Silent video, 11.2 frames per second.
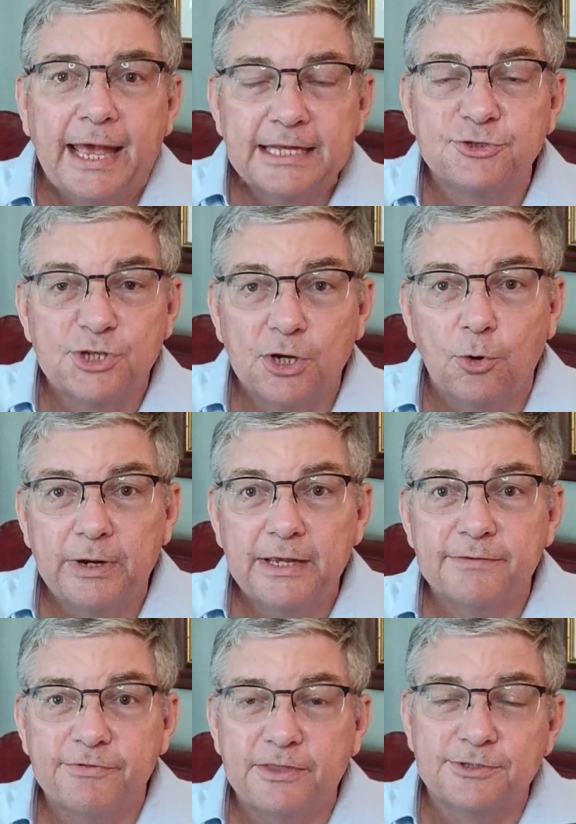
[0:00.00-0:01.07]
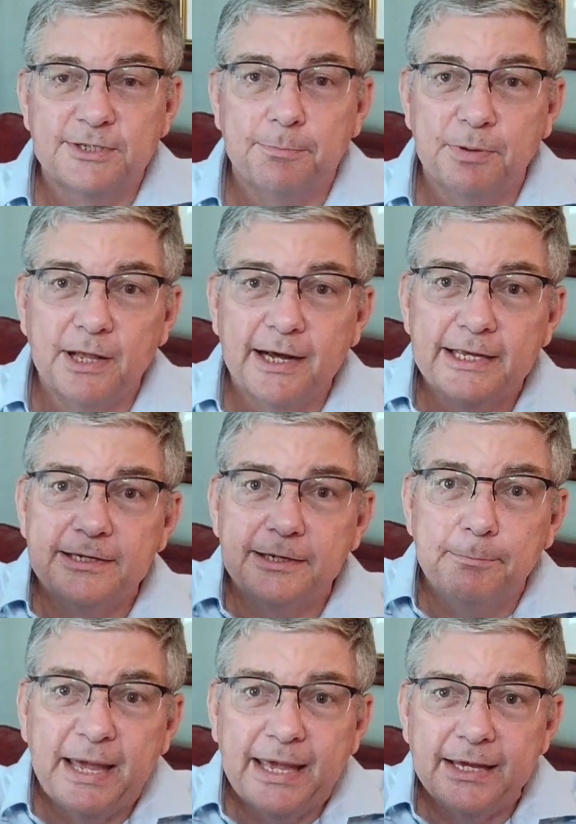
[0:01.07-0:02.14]
And so if the supply and
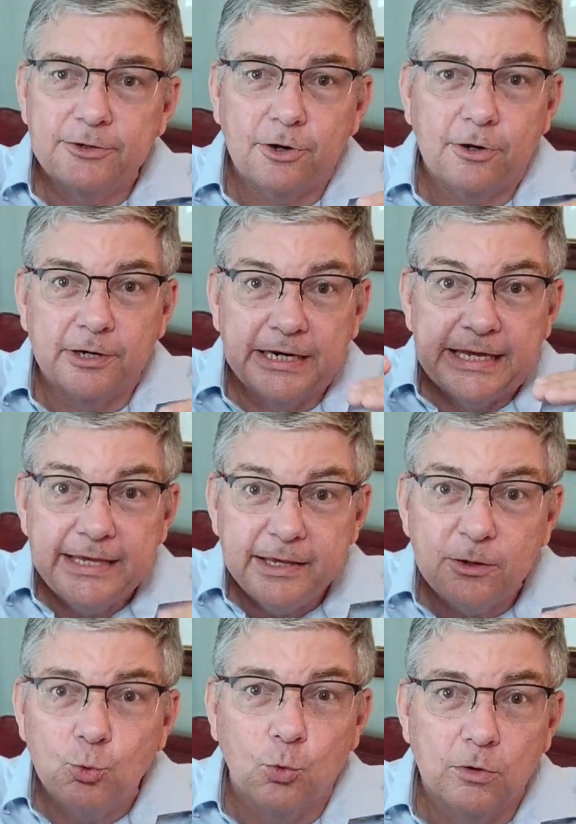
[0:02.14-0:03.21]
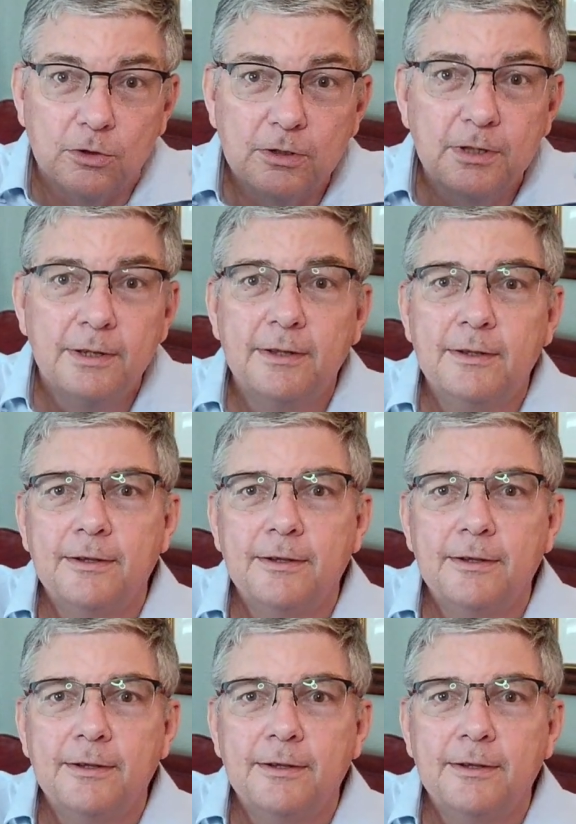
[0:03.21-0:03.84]
demand are equal,